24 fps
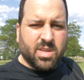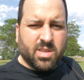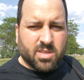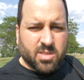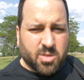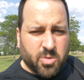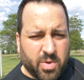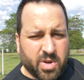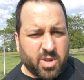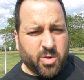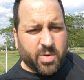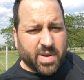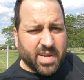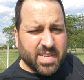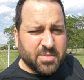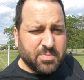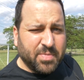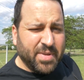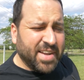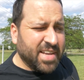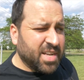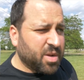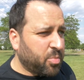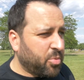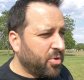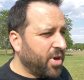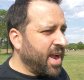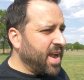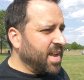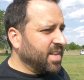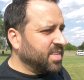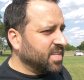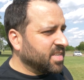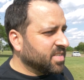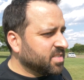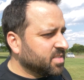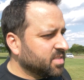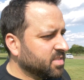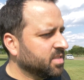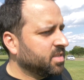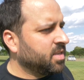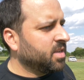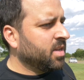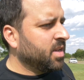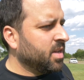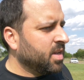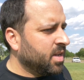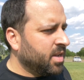So anyway, speaking of practice,
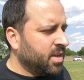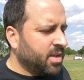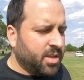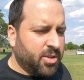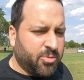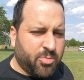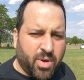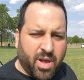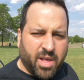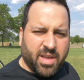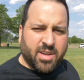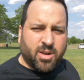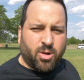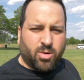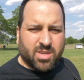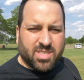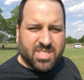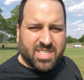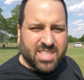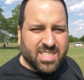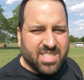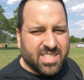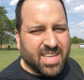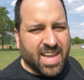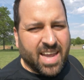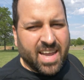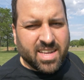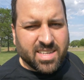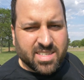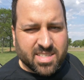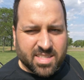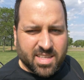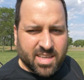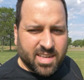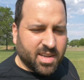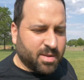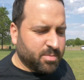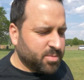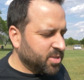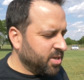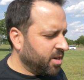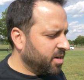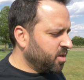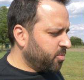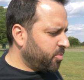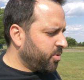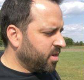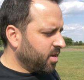you probably noticed these gates that I'm
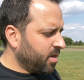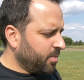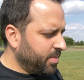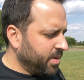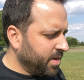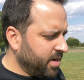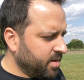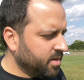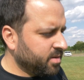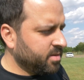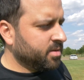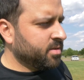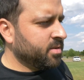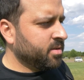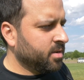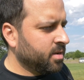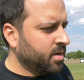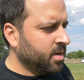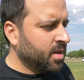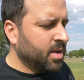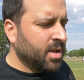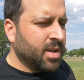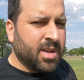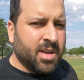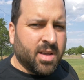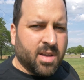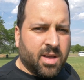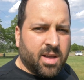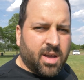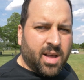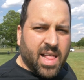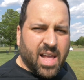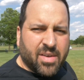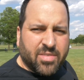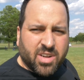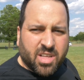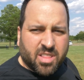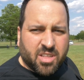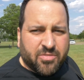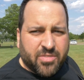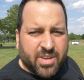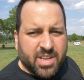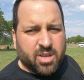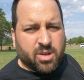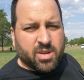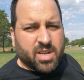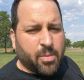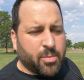starting to put up here. I'll have another
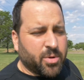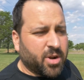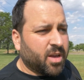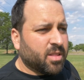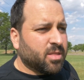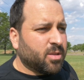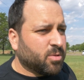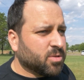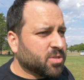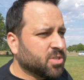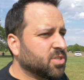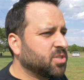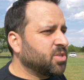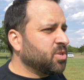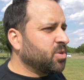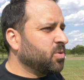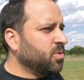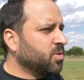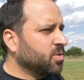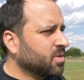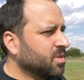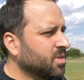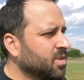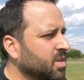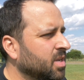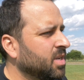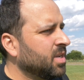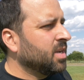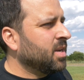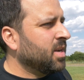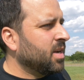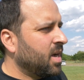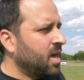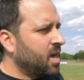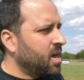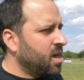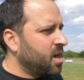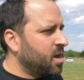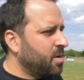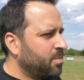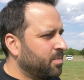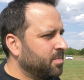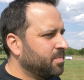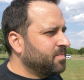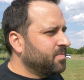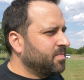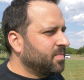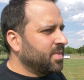video coming out on those soon.
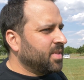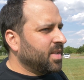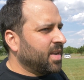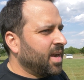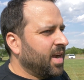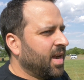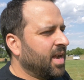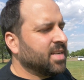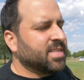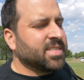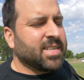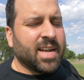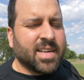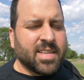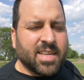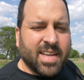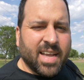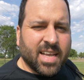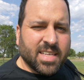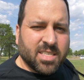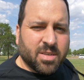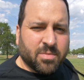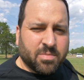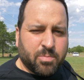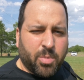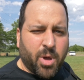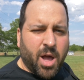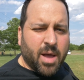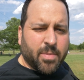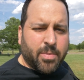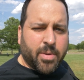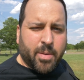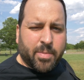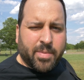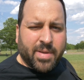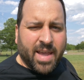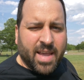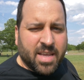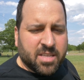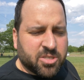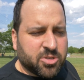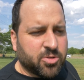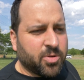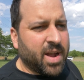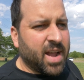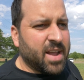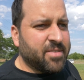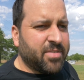Um, I decided to get some pop-up gates,
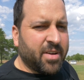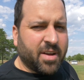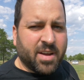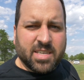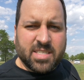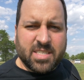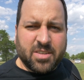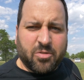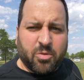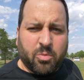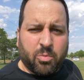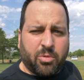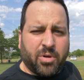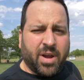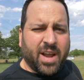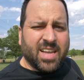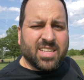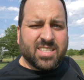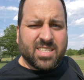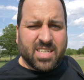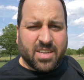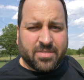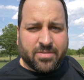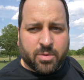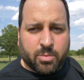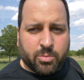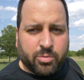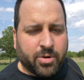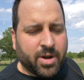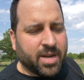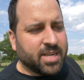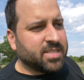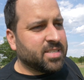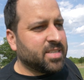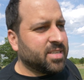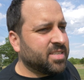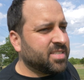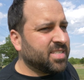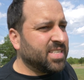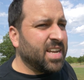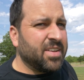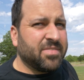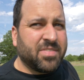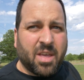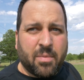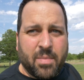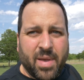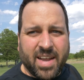try various different brands at different prices, see
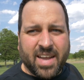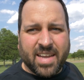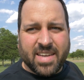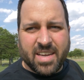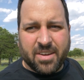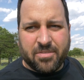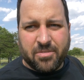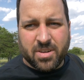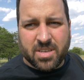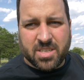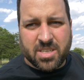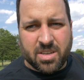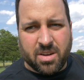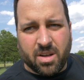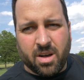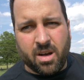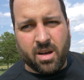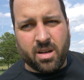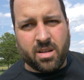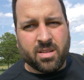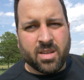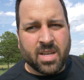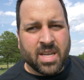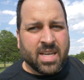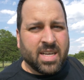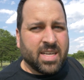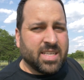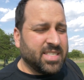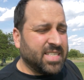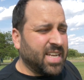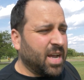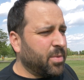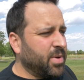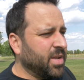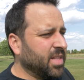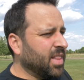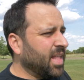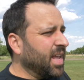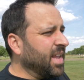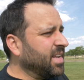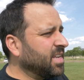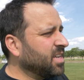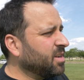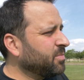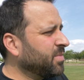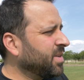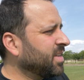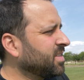if they make a difference at all, see how we
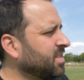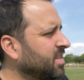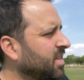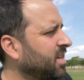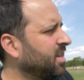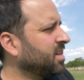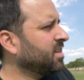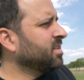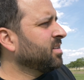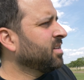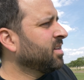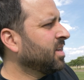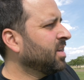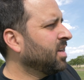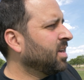like them, and uh,